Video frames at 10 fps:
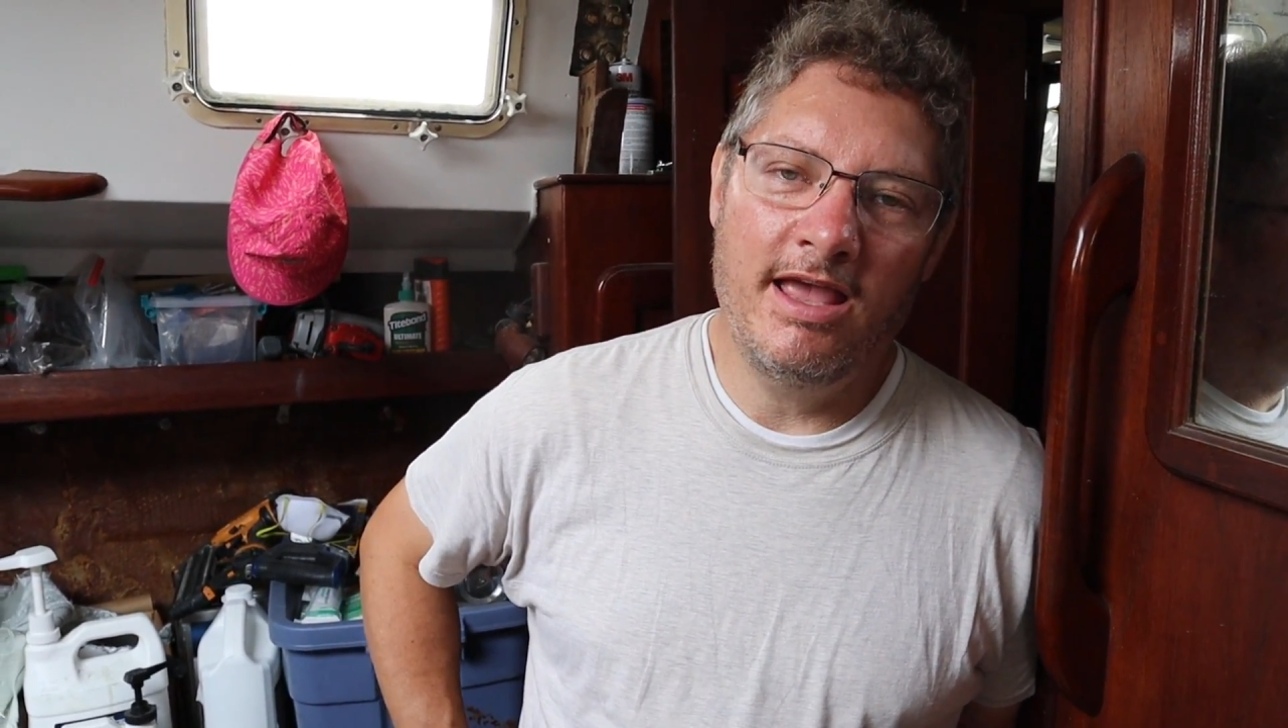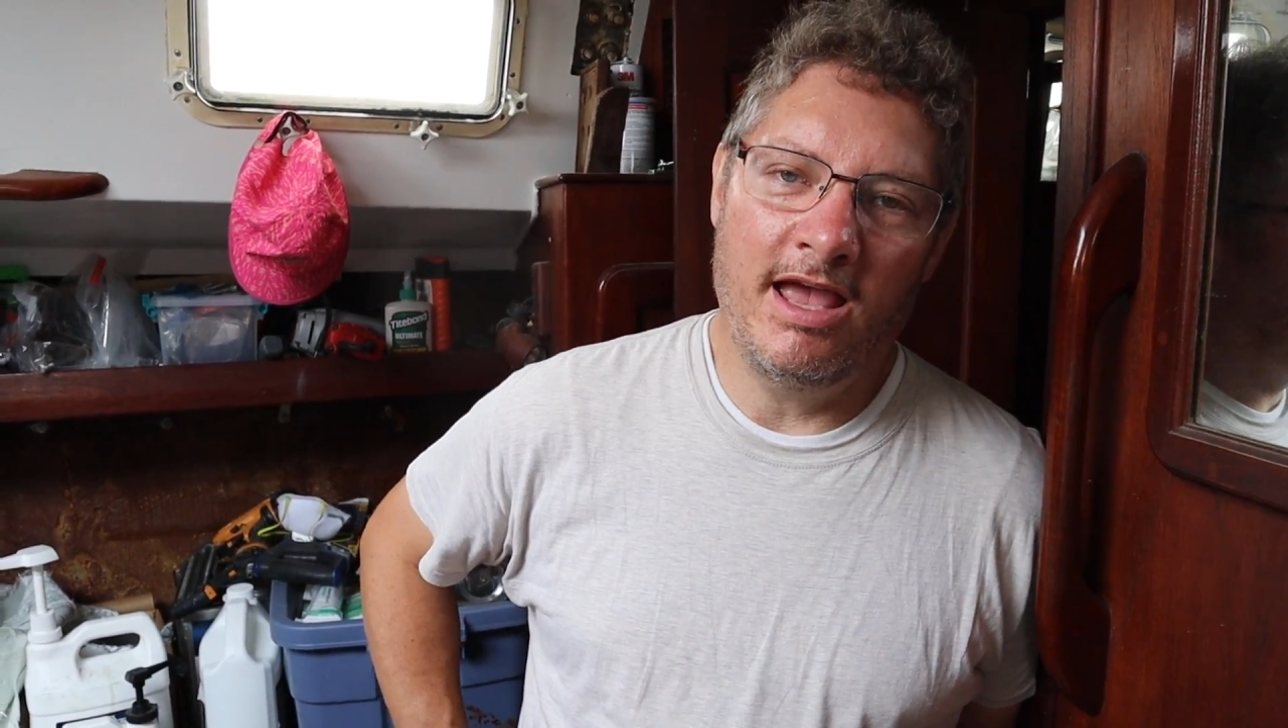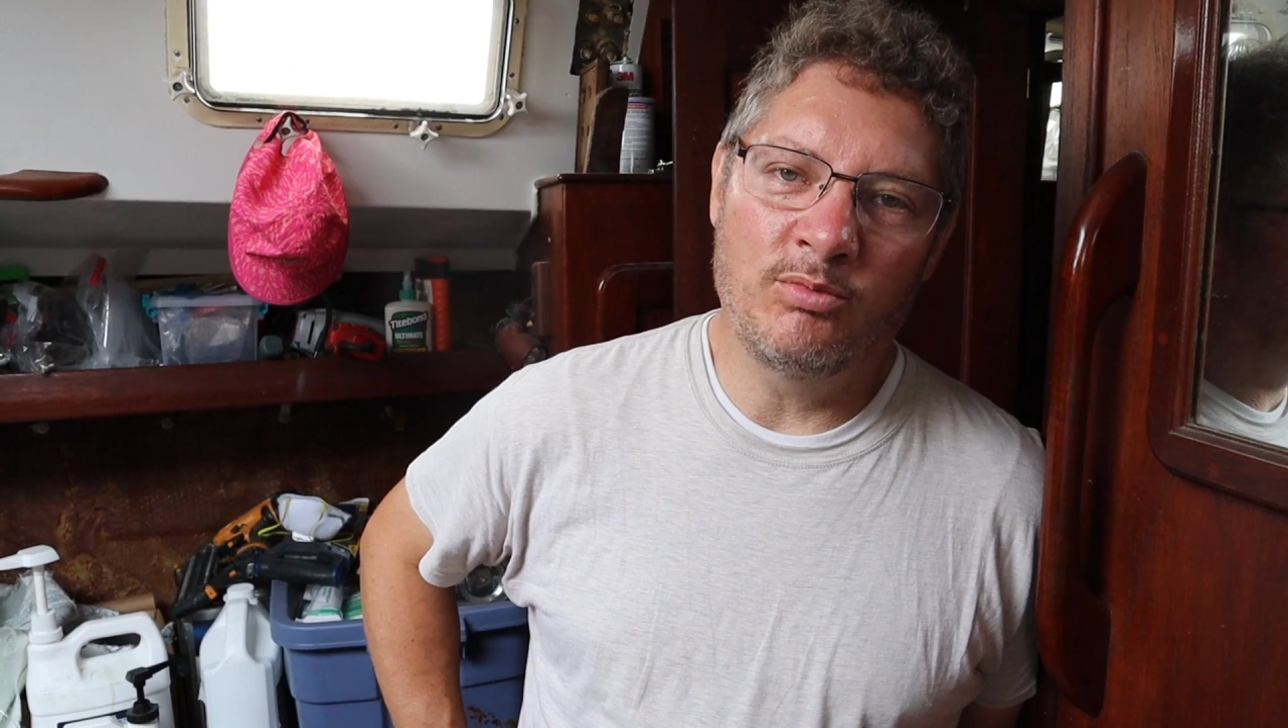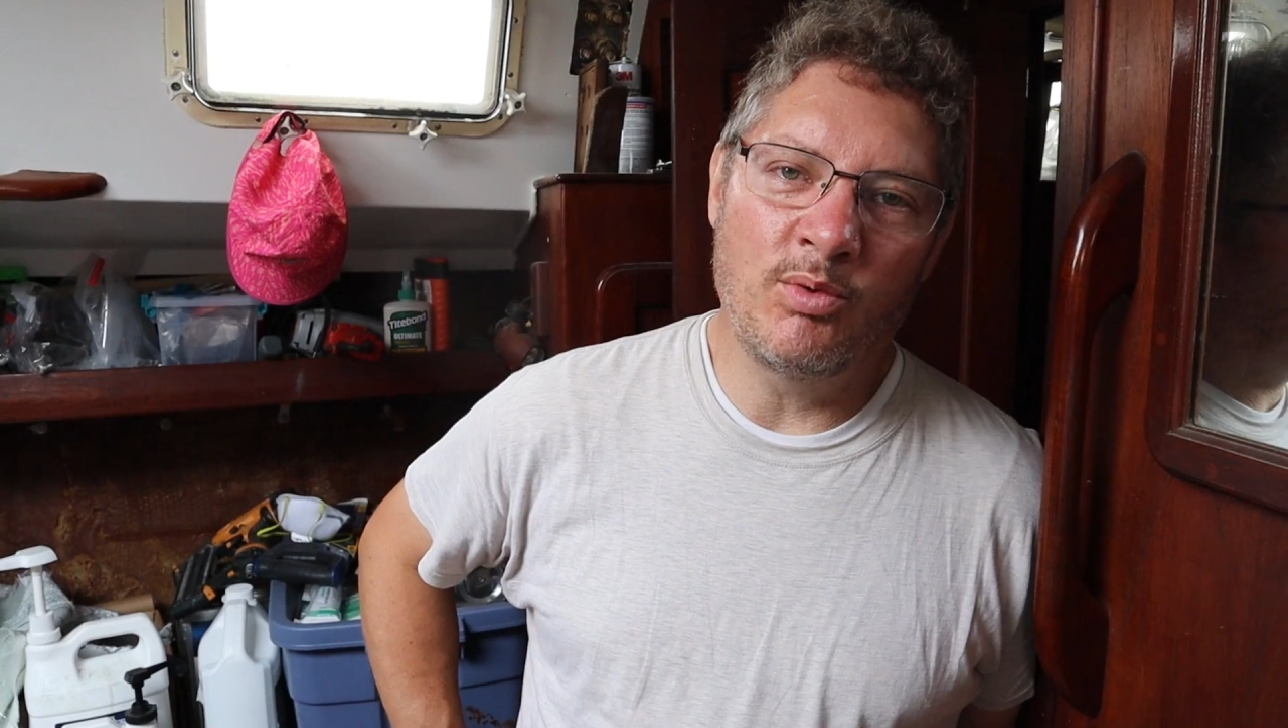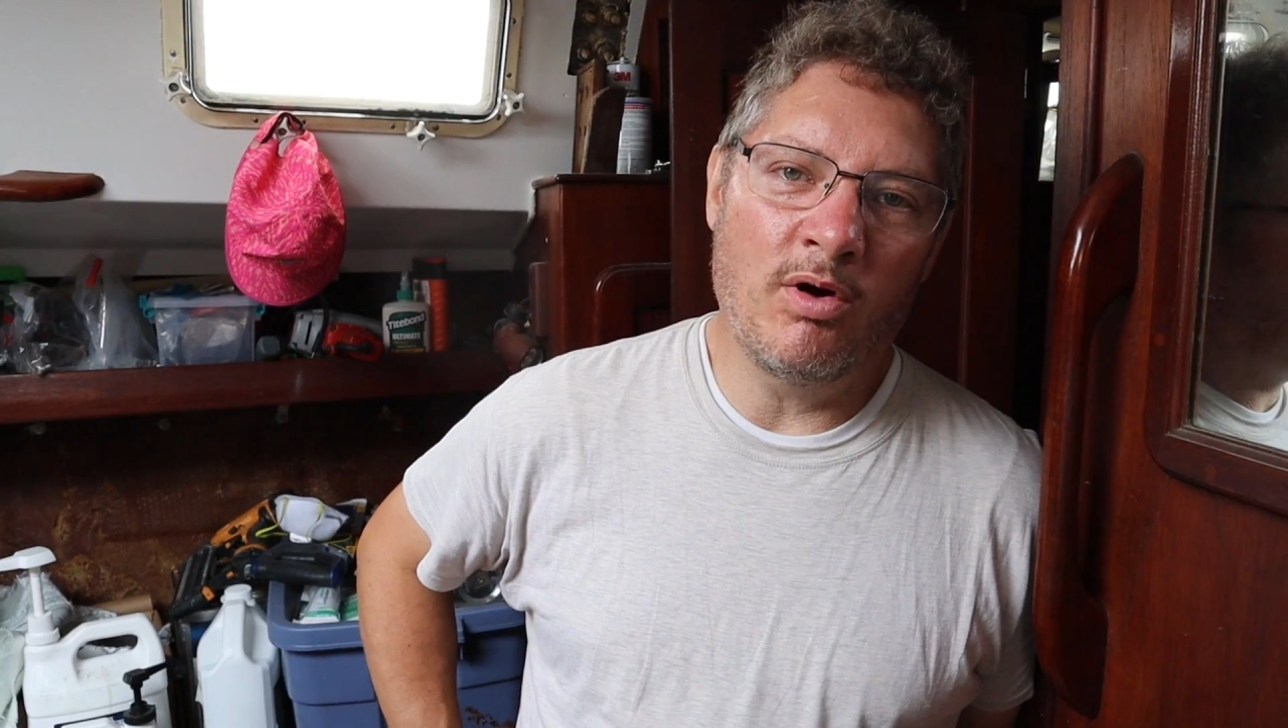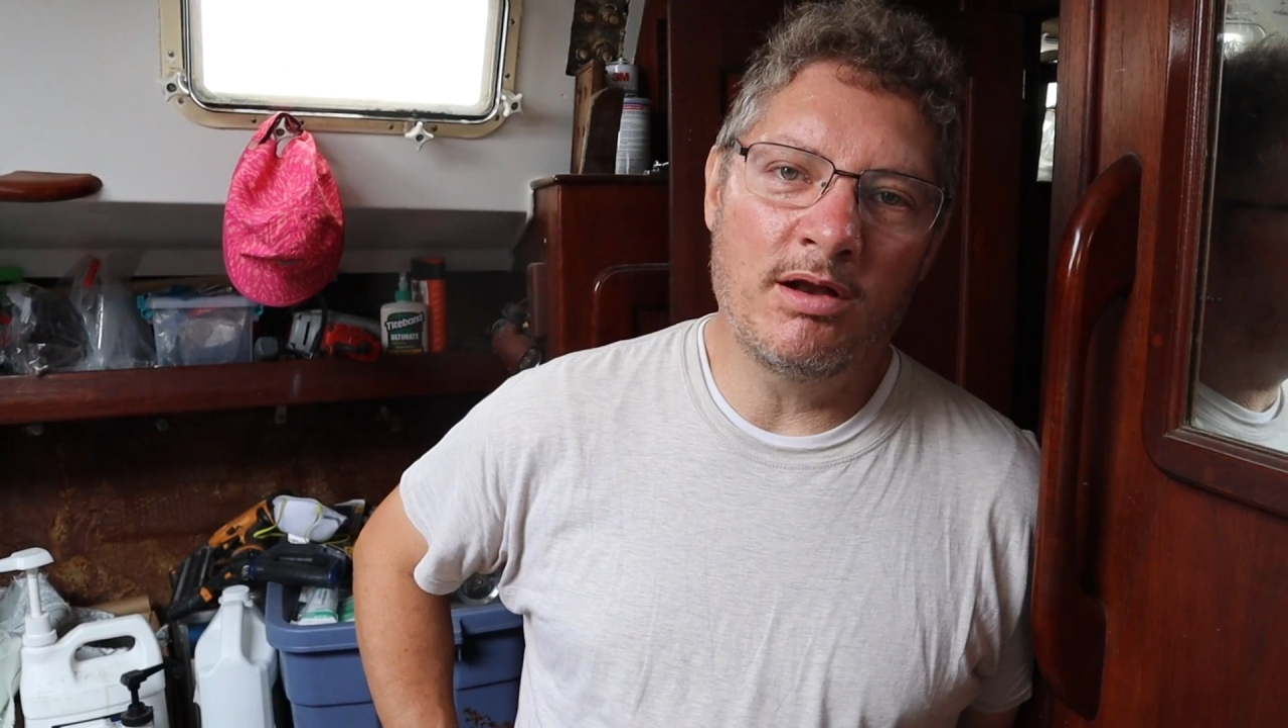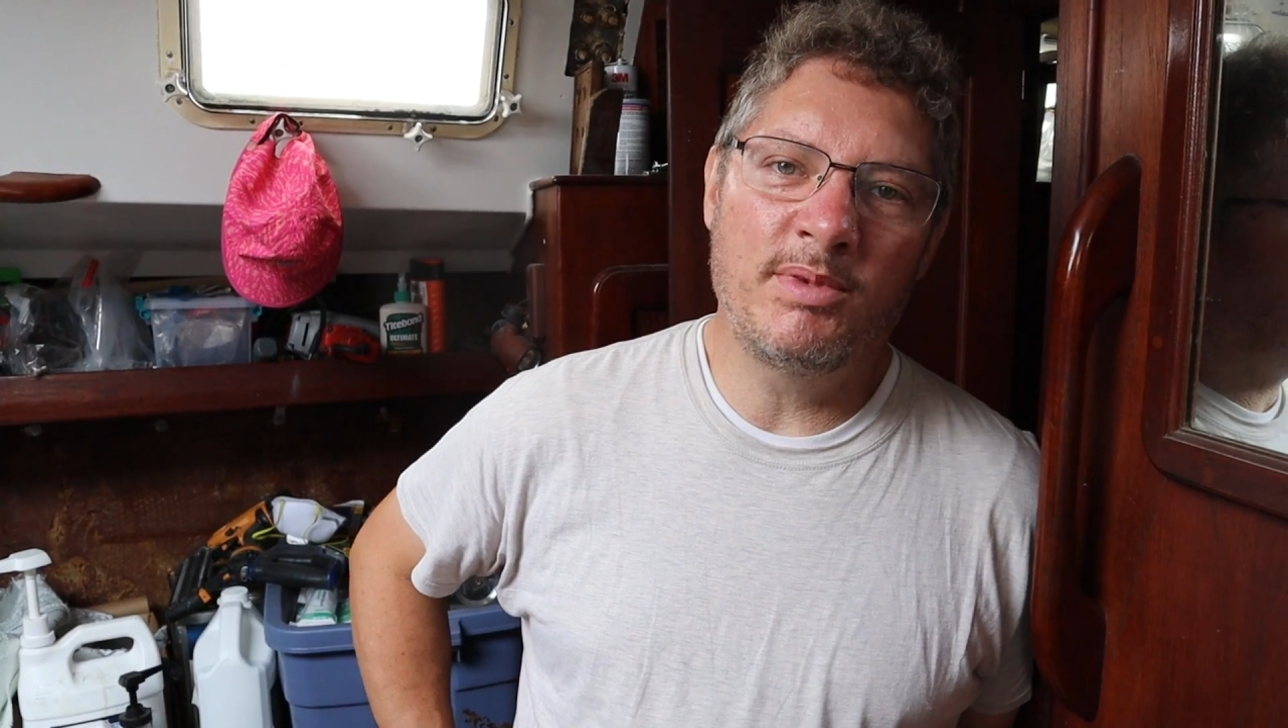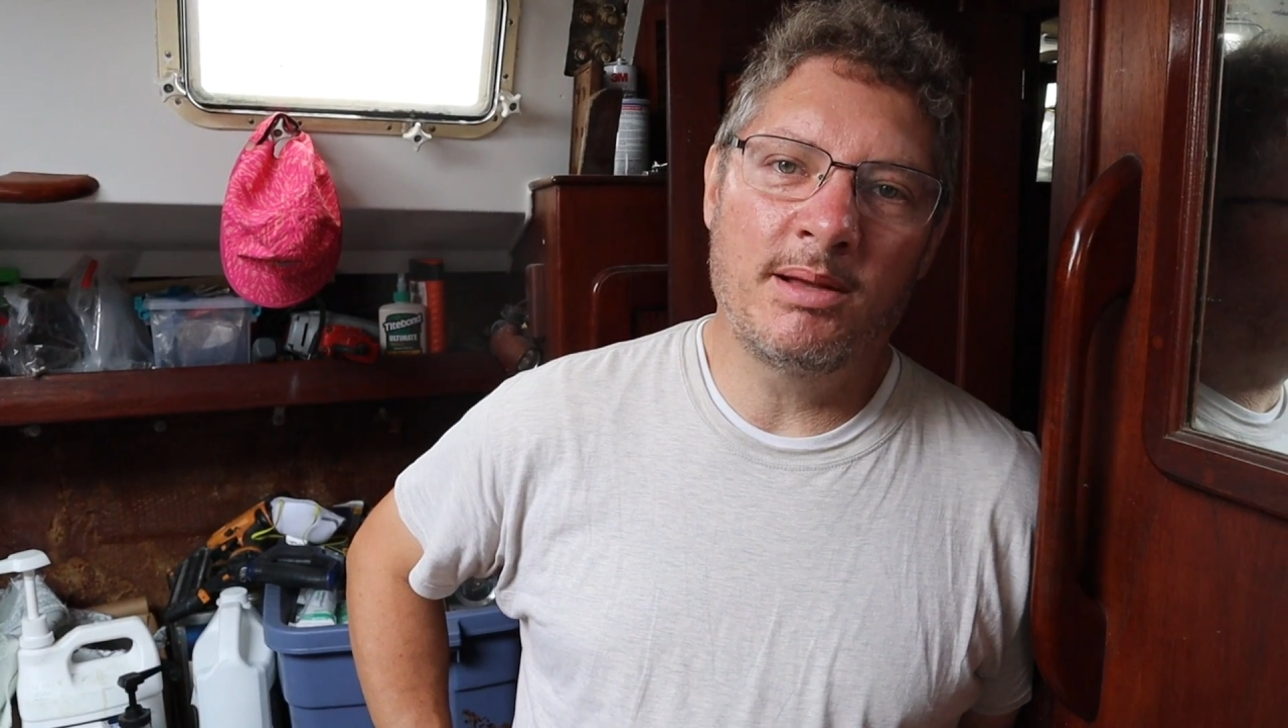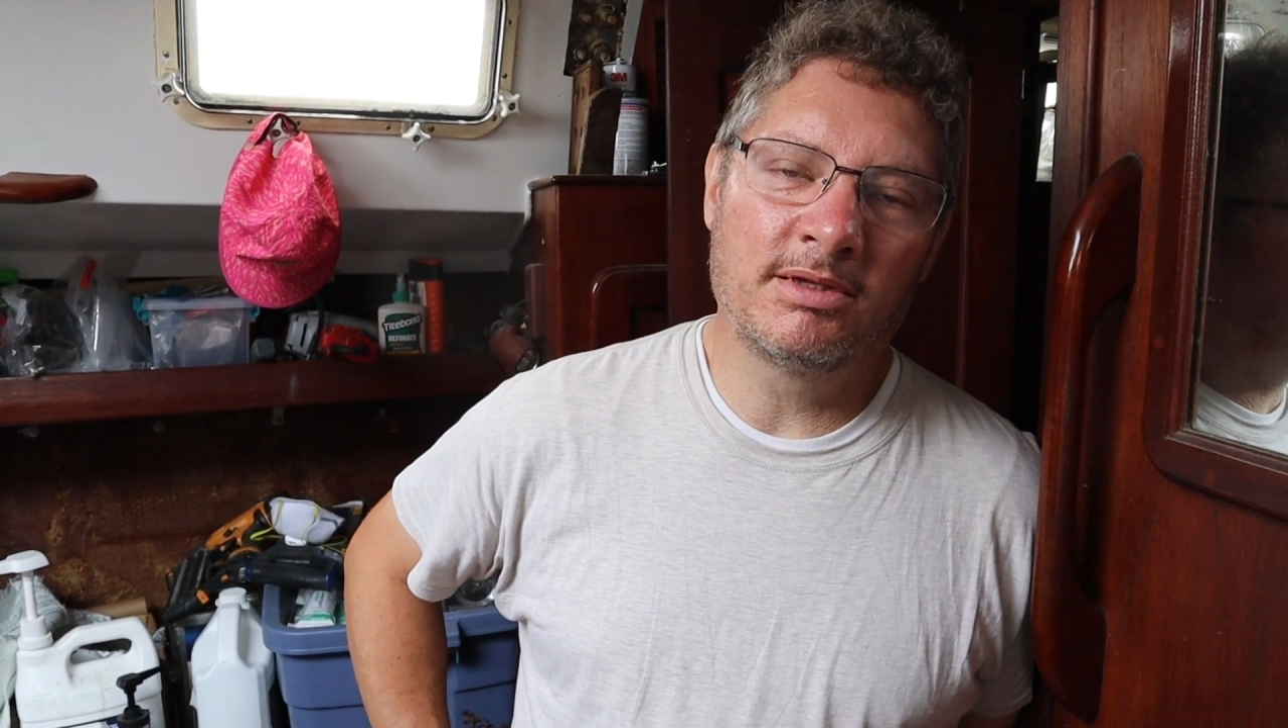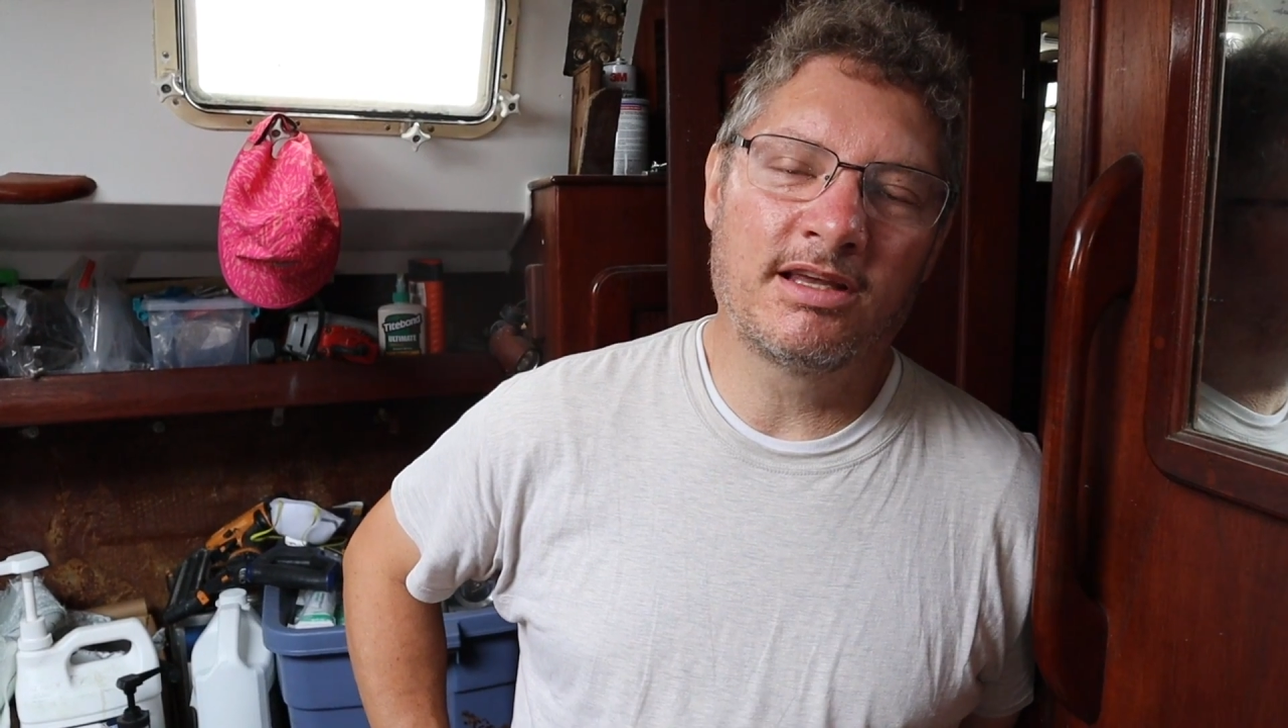and we want to
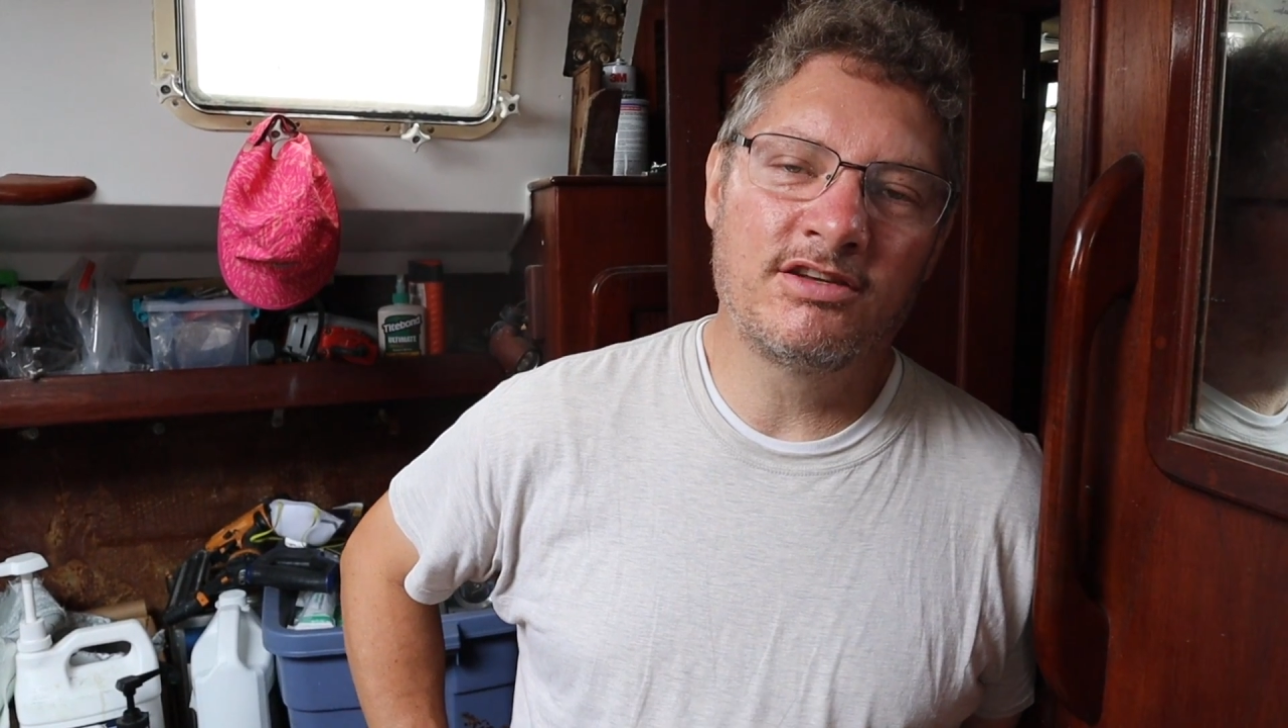be able to